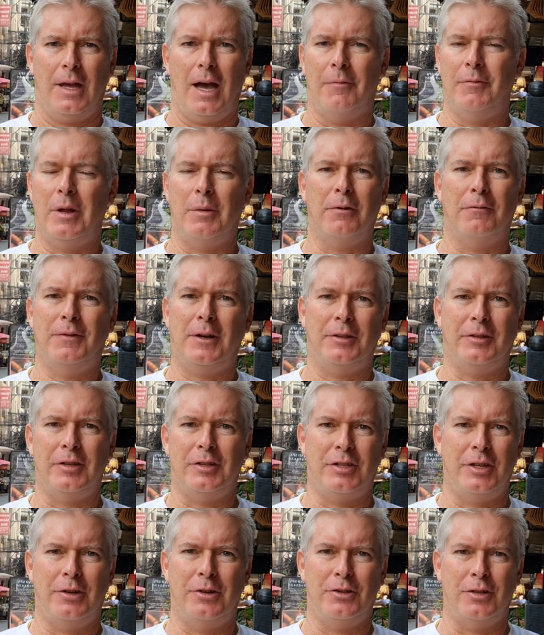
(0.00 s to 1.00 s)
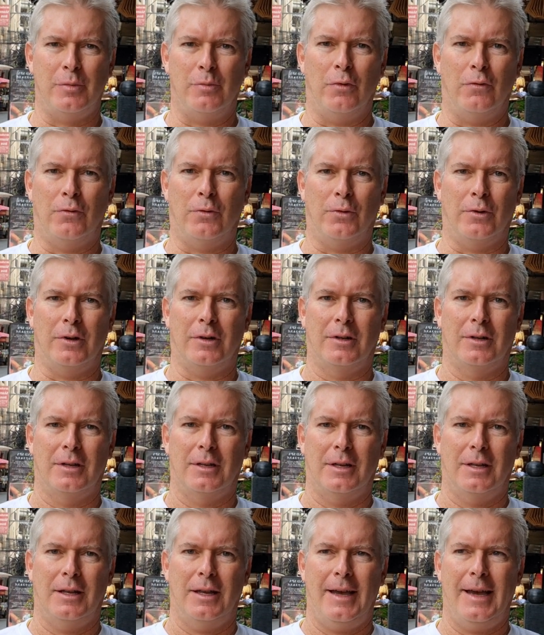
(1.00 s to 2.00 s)
I've never felt this energy before.
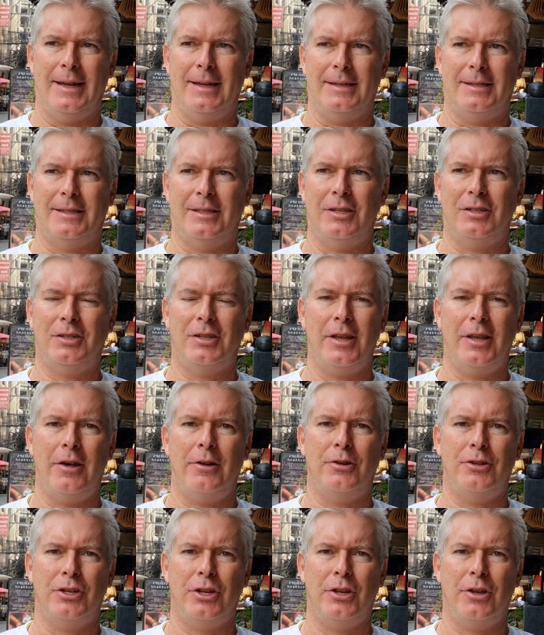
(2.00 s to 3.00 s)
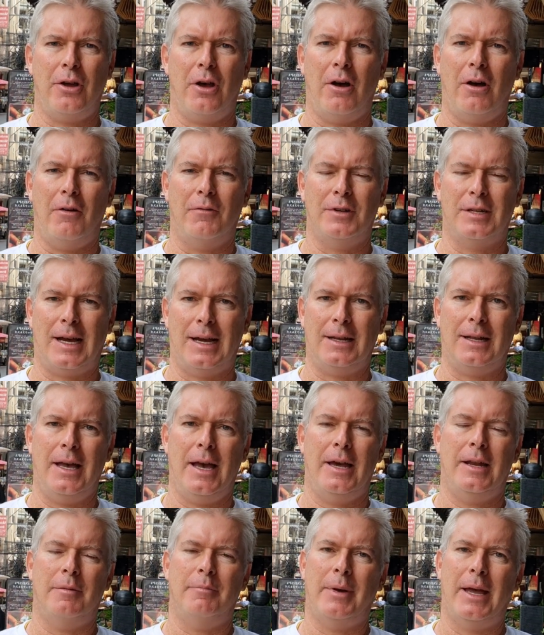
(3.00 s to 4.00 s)
And it's just the energy of
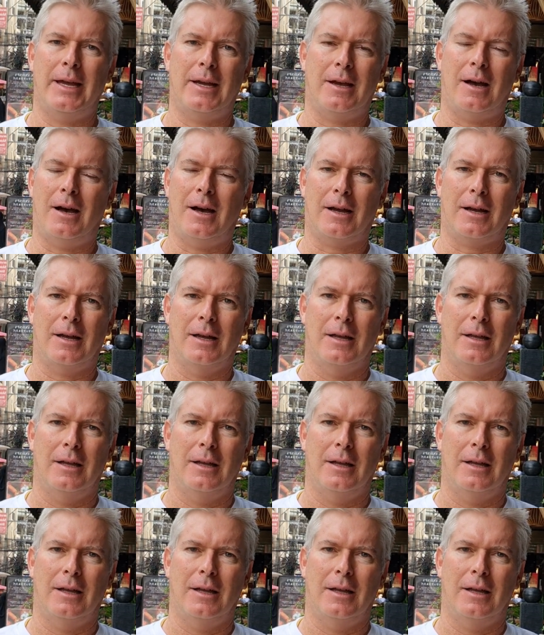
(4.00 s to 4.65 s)
Thailand and Bangkok.